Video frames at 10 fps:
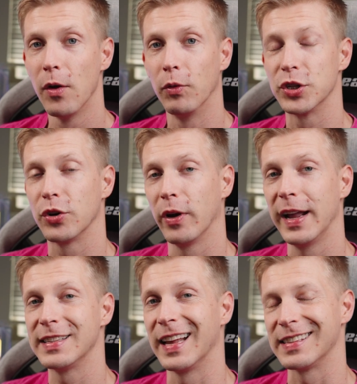which
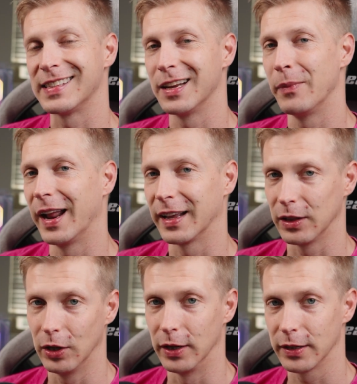creates that cinematic
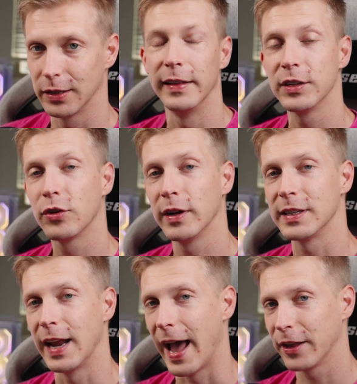look. And this creates
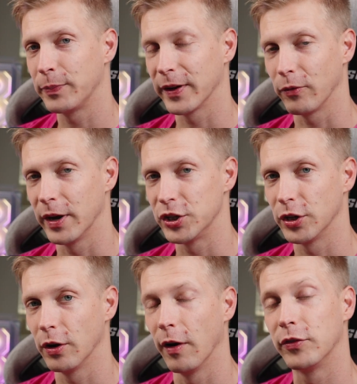an aspect
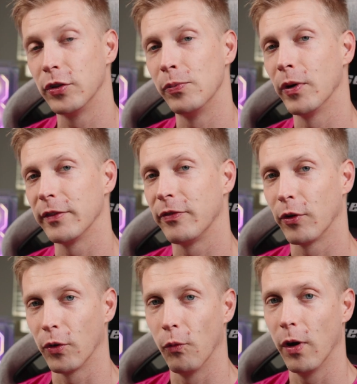ratio of
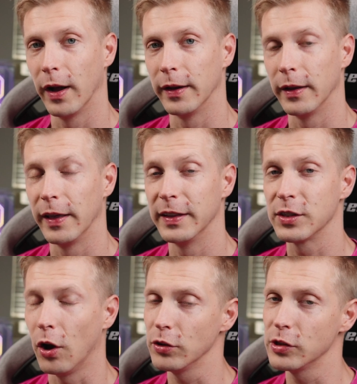2.4 to 1. And this
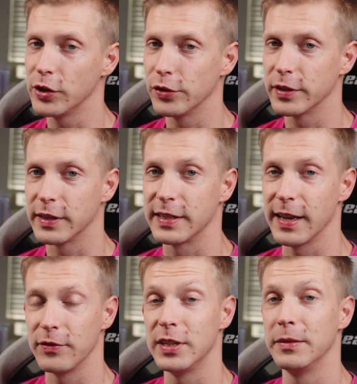also uses the
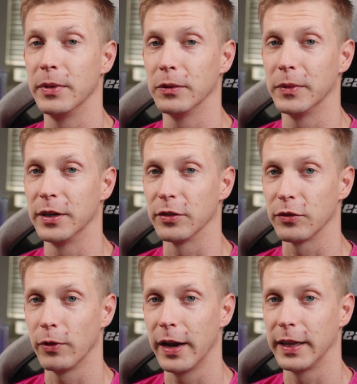17mm
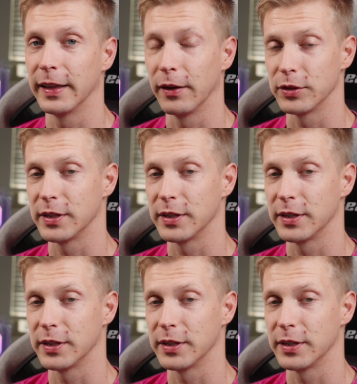threading that I was